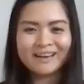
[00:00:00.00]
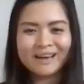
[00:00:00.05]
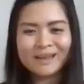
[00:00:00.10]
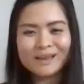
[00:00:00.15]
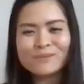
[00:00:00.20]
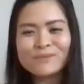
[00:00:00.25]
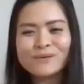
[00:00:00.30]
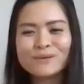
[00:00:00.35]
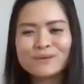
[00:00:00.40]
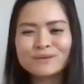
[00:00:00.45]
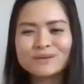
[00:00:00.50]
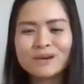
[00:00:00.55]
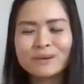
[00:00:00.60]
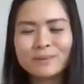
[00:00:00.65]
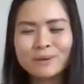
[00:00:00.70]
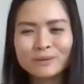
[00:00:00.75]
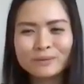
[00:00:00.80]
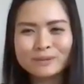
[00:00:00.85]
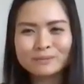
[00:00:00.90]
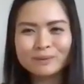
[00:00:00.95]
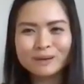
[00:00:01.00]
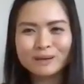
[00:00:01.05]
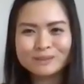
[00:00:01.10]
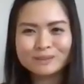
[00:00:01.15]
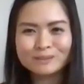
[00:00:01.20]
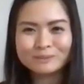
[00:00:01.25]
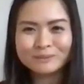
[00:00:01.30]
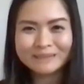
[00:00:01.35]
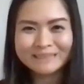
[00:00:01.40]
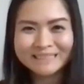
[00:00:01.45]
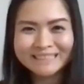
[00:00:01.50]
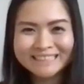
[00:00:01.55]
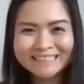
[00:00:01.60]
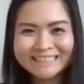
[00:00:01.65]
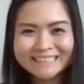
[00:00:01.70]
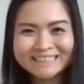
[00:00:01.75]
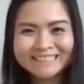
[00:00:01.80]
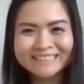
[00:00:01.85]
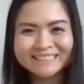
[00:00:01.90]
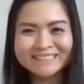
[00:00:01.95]
I love that you're talking about
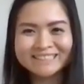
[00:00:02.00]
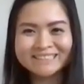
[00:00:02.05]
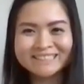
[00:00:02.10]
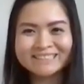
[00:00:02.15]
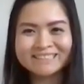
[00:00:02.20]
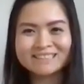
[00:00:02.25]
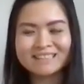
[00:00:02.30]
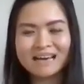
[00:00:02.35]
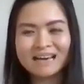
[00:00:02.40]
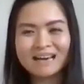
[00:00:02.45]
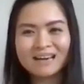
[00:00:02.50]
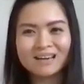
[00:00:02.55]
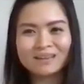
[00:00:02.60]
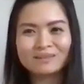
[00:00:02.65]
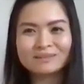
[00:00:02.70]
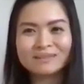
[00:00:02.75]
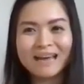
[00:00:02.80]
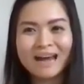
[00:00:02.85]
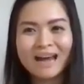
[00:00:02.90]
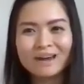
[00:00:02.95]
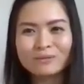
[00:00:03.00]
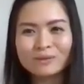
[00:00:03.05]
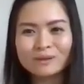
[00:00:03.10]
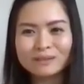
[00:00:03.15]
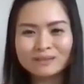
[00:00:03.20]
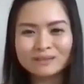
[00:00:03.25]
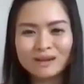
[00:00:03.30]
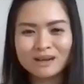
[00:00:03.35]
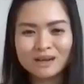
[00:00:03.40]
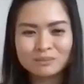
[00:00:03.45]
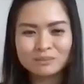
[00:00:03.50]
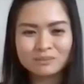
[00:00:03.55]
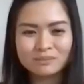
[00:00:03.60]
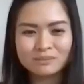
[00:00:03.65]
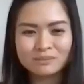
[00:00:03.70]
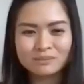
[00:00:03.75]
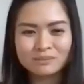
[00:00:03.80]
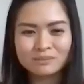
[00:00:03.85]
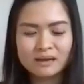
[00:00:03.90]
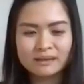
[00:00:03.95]
responsibility because that really taught
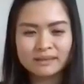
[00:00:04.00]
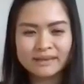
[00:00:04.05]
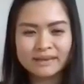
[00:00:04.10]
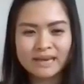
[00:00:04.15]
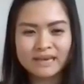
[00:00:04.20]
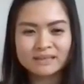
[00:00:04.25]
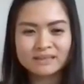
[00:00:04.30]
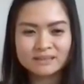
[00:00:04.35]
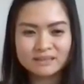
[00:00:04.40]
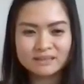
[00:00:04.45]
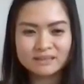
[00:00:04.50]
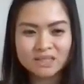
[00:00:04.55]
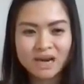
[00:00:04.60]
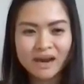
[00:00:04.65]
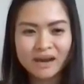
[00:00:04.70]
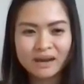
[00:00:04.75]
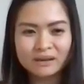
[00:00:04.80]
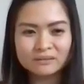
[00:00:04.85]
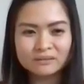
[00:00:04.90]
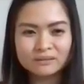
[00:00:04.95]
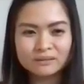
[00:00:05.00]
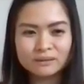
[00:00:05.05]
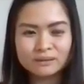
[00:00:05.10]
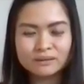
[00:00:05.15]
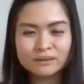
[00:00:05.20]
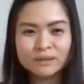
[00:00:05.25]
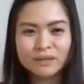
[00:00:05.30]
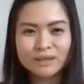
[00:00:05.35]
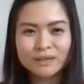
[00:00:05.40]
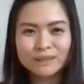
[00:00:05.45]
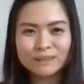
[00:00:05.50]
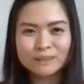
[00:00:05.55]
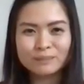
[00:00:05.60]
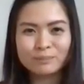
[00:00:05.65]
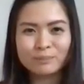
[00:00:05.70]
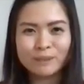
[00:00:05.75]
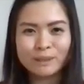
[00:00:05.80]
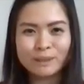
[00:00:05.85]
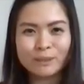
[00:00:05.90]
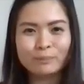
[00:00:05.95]
like as a child, learning to
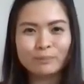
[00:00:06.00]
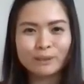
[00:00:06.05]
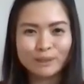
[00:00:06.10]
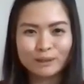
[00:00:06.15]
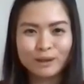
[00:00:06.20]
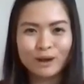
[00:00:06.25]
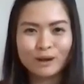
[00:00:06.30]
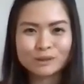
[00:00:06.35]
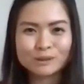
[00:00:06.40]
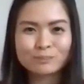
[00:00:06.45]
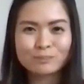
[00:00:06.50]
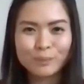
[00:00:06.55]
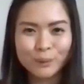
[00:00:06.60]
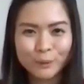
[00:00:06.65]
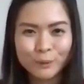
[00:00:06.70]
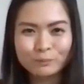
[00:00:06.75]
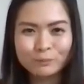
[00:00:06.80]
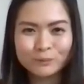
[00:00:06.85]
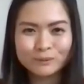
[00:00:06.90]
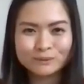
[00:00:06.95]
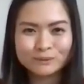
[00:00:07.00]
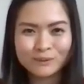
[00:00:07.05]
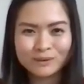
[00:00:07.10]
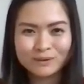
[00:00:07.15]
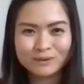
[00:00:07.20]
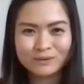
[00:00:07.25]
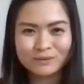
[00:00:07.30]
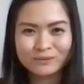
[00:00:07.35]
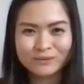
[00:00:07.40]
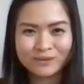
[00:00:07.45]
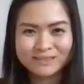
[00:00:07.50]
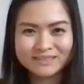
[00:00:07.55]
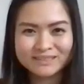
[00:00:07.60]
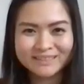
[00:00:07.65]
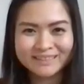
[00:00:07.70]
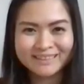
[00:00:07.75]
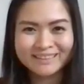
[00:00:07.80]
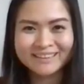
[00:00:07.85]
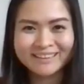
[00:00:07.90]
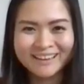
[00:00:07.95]
pick up my dog's poop was one of the first
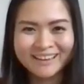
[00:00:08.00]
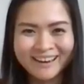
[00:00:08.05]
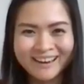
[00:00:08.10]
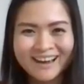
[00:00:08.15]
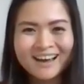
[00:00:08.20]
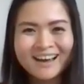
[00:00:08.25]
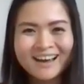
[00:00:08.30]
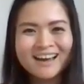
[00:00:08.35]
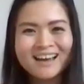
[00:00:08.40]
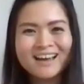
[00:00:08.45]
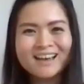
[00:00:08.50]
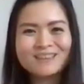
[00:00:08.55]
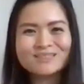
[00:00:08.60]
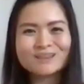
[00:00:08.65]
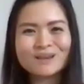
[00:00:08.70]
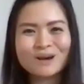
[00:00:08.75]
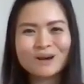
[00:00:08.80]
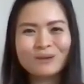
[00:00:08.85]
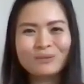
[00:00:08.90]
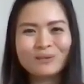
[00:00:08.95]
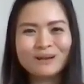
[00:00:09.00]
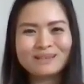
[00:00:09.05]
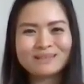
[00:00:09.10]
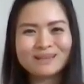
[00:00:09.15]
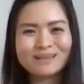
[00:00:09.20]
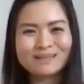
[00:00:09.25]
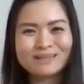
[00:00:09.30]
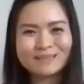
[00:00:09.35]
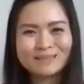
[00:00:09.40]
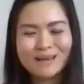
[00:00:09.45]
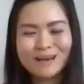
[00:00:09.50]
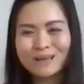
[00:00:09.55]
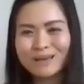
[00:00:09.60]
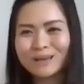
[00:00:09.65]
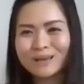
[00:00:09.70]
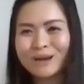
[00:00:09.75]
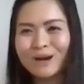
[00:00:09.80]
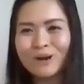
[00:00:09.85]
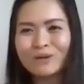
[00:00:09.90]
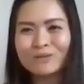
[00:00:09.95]
thing. So once I just kind of
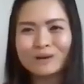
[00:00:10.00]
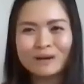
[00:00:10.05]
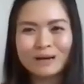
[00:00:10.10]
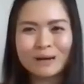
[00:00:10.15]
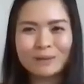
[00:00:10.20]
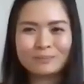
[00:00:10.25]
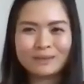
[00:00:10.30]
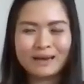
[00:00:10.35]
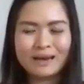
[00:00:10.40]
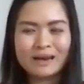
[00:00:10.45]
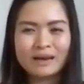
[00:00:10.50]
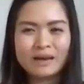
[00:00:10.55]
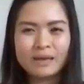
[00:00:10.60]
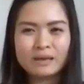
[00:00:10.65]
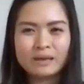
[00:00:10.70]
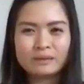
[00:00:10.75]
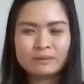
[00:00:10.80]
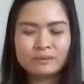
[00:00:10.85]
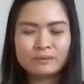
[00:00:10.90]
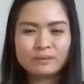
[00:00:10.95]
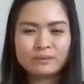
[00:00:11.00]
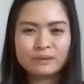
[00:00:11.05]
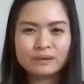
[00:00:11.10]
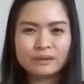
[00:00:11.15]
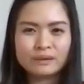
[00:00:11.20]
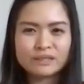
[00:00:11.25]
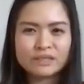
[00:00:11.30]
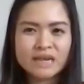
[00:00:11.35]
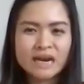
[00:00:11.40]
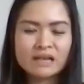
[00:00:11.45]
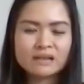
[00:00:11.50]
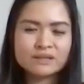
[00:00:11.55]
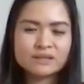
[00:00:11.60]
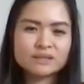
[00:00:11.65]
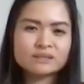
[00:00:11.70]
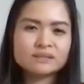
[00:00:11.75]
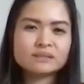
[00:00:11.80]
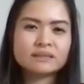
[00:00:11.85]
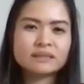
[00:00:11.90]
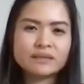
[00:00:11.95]
like overcome that,
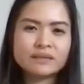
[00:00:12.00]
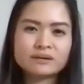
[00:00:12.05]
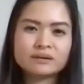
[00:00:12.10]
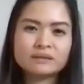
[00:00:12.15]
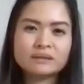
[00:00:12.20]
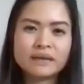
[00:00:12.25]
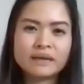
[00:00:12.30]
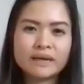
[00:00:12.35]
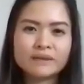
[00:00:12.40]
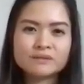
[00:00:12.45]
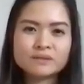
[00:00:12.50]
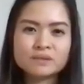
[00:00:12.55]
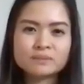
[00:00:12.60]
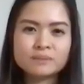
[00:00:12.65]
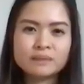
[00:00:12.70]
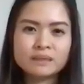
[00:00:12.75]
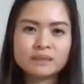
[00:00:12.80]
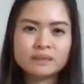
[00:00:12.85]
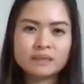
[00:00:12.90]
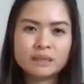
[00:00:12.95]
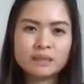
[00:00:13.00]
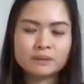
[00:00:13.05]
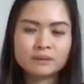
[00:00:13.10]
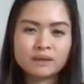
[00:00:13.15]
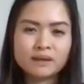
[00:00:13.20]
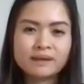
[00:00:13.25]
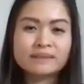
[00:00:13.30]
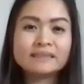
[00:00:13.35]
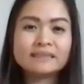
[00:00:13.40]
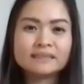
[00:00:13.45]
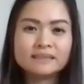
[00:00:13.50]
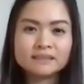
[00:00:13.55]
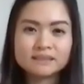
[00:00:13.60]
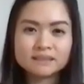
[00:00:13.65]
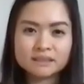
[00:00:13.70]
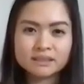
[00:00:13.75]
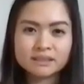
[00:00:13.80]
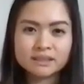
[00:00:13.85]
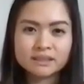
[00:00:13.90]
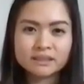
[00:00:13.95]
challenges later in life just became a lot
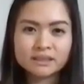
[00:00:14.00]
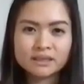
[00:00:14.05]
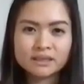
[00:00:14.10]
easier.